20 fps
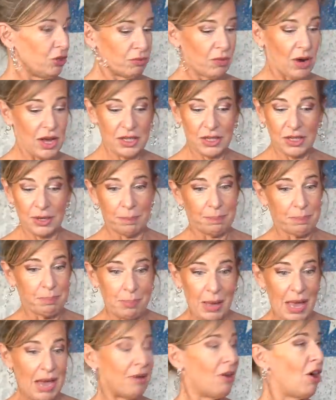your right to
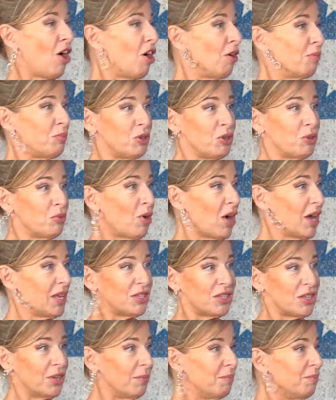bear arms, your
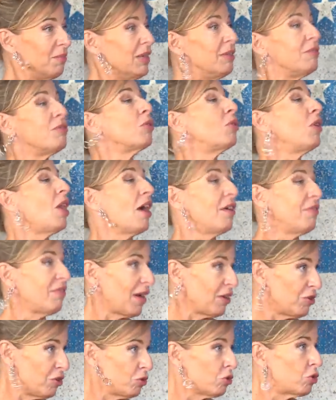right to live your life
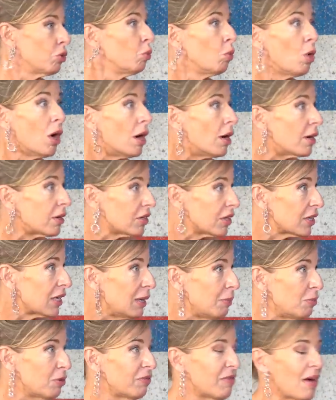how you to work, to
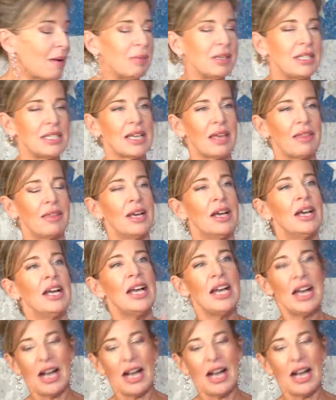keep your family together.